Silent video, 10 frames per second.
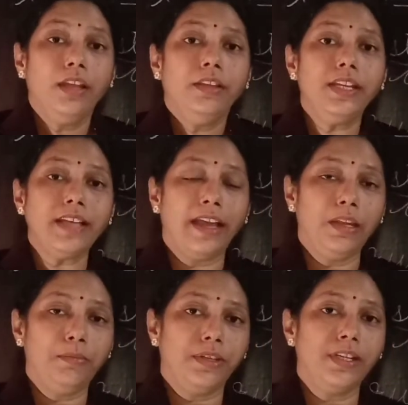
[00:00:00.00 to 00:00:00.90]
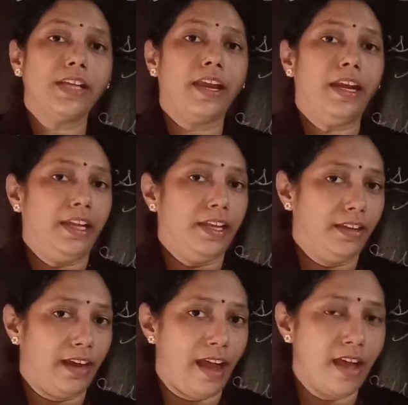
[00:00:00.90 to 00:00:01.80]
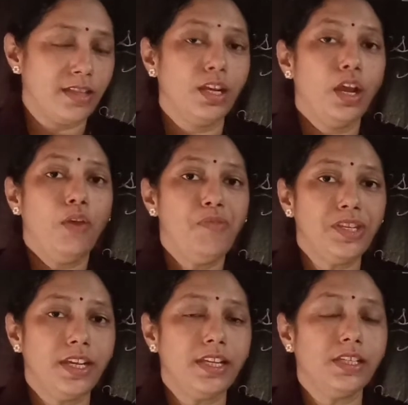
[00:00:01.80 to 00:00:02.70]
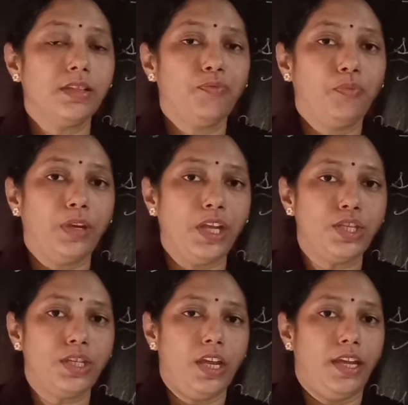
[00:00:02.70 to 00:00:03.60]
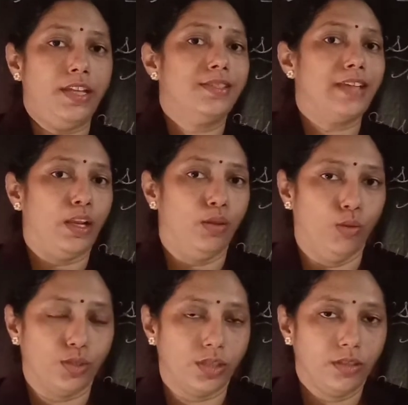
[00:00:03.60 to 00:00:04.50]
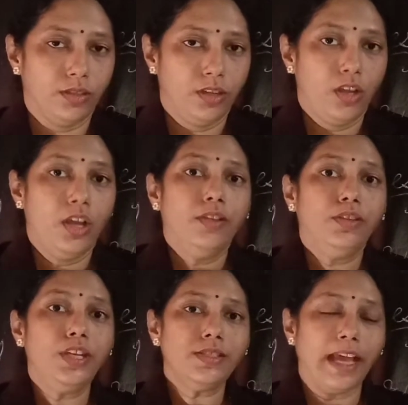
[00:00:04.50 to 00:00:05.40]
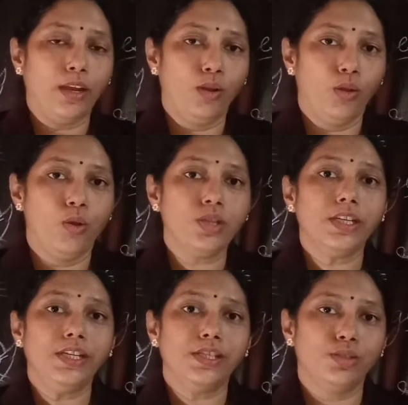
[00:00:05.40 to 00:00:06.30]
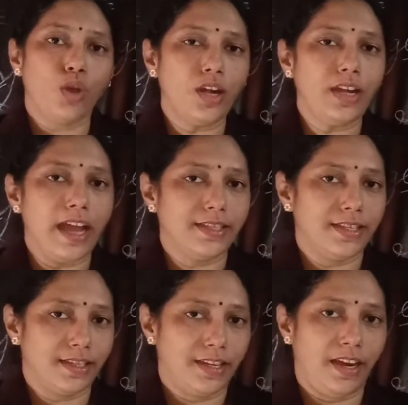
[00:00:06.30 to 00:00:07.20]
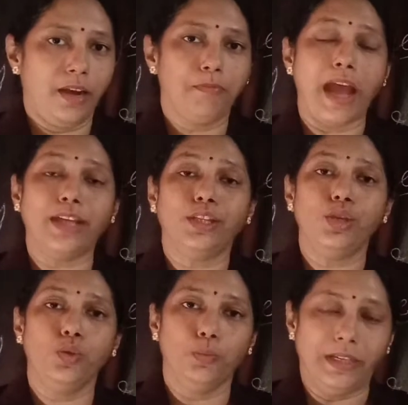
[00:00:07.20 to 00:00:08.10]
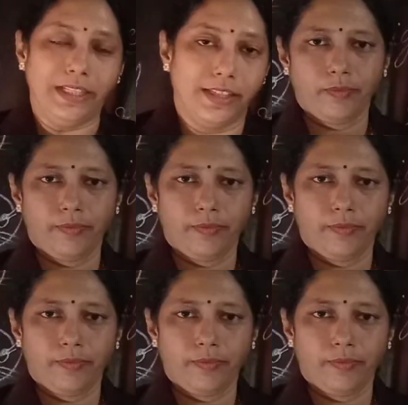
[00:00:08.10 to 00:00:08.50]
These animals are eating grass which is rich in cellulose. This cellulose is not digested by the humans.